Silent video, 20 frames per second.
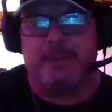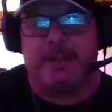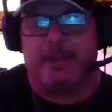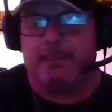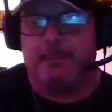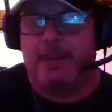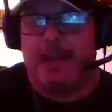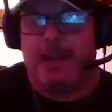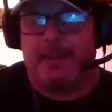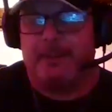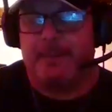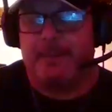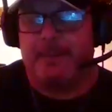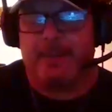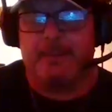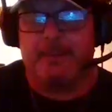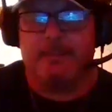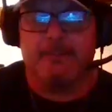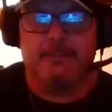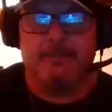Ain't gonna bother
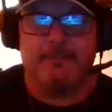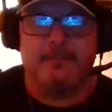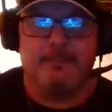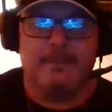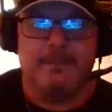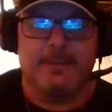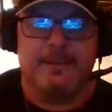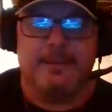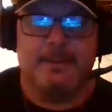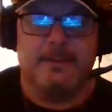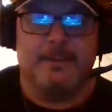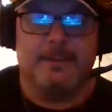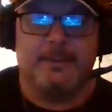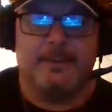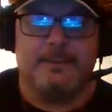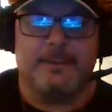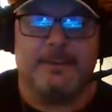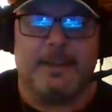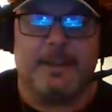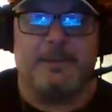me.
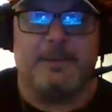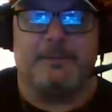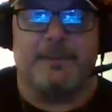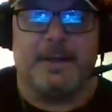I'll be